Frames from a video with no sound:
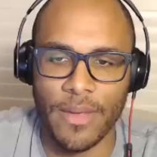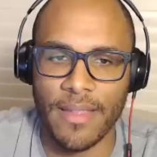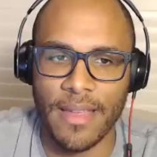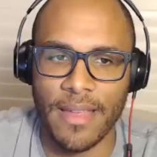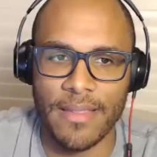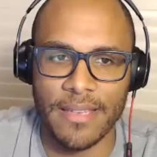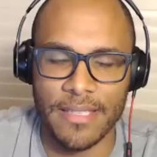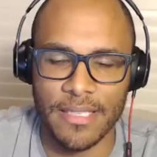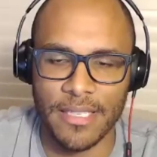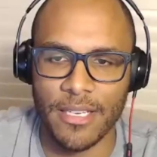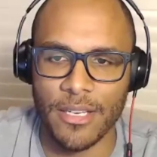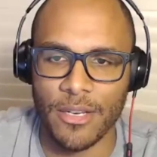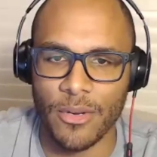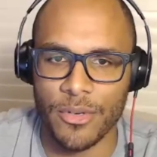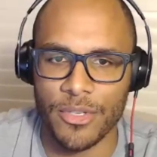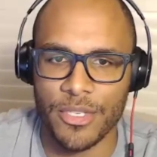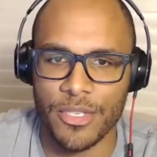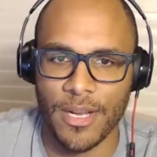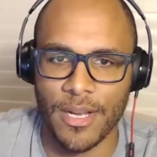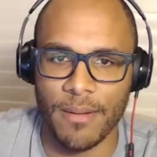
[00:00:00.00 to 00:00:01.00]
that that's a
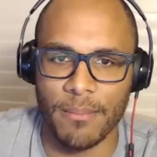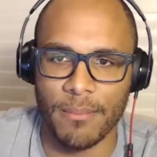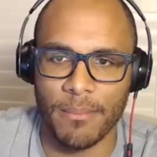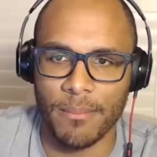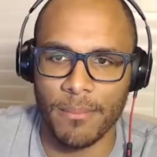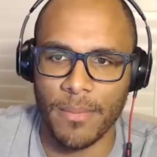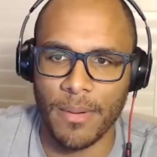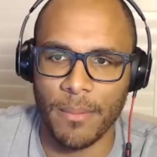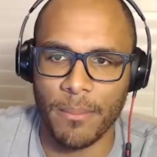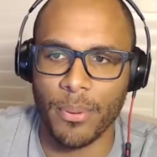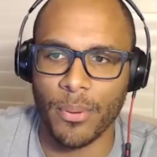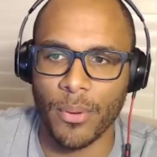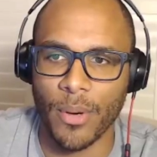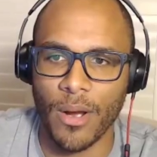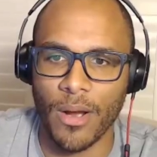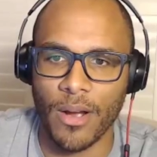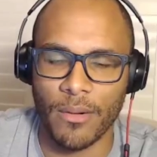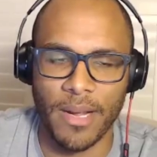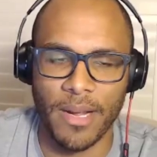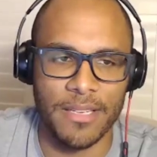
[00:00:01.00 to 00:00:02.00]
huge um pro
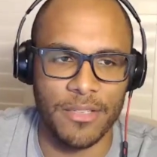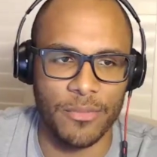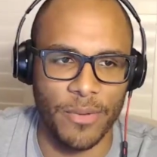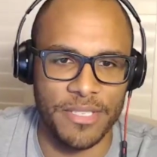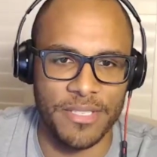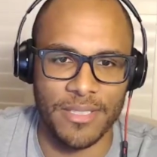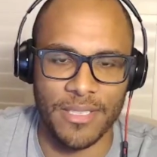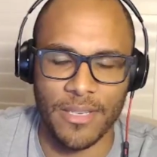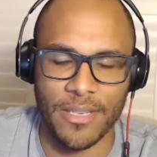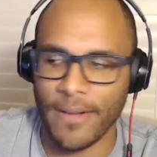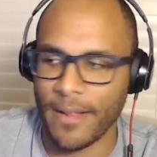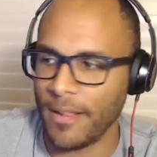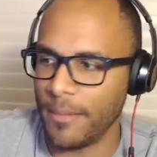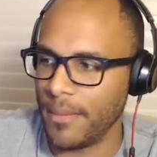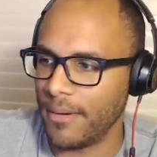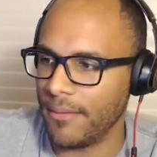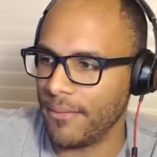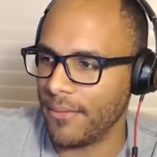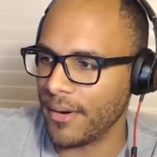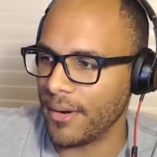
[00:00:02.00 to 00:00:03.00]
yeah. i guess recent
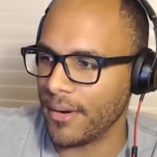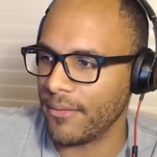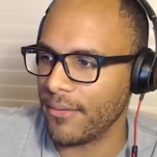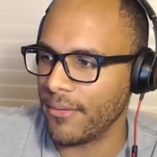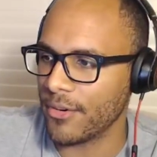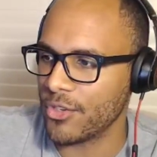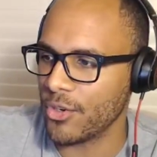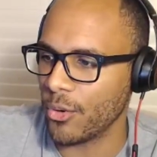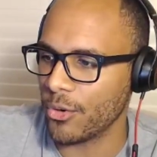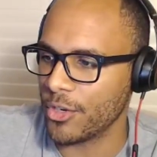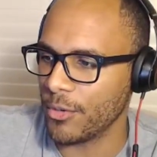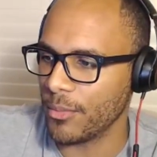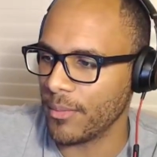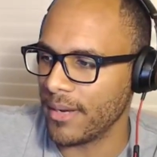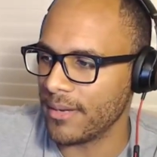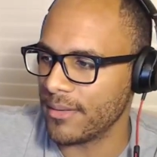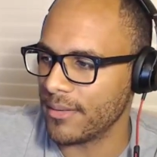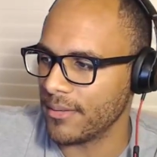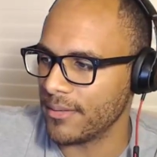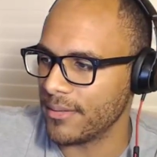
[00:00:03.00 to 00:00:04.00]
development for for short-term
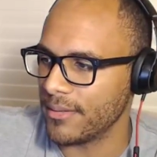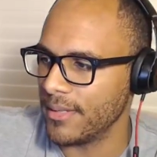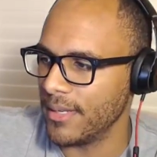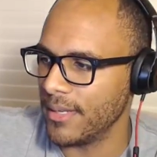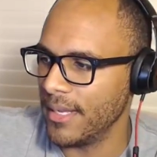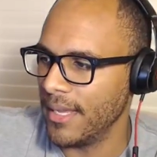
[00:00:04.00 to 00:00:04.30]
rentals